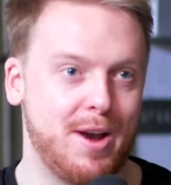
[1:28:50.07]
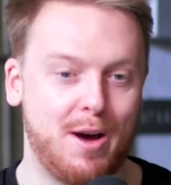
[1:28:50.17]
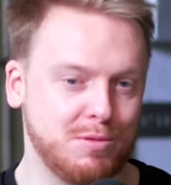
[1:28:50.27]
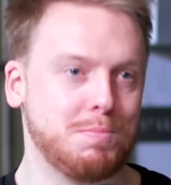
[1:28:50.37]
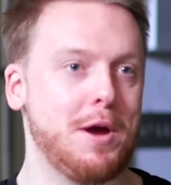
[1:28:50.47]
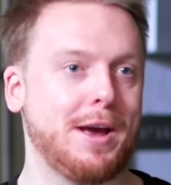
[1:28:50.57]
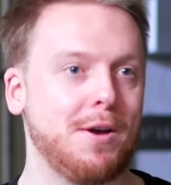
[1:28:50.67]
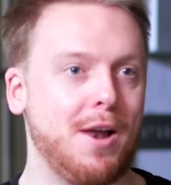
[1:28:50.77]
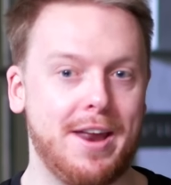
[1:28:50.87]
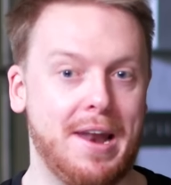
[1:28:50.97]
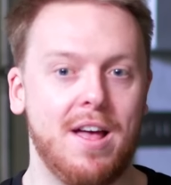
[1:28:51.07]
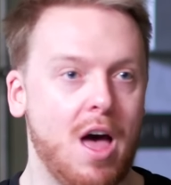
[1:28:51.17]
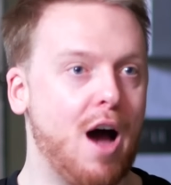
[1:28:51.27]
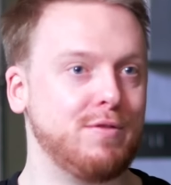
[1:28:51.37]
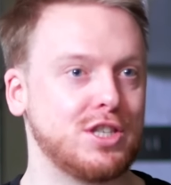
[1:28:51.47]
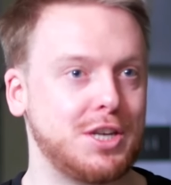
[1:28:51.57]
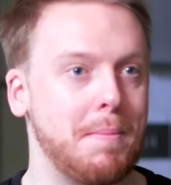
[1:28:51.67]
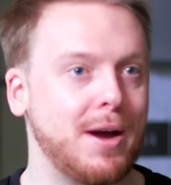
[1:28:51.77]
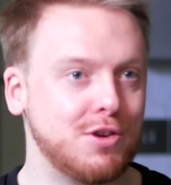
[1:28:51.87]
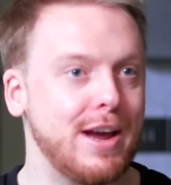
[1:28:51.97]
and I was putting online that I've just done
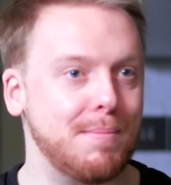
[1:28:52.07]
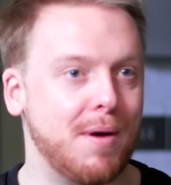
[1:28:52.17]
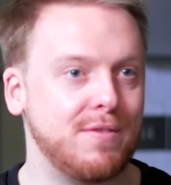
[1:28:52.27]
my dream.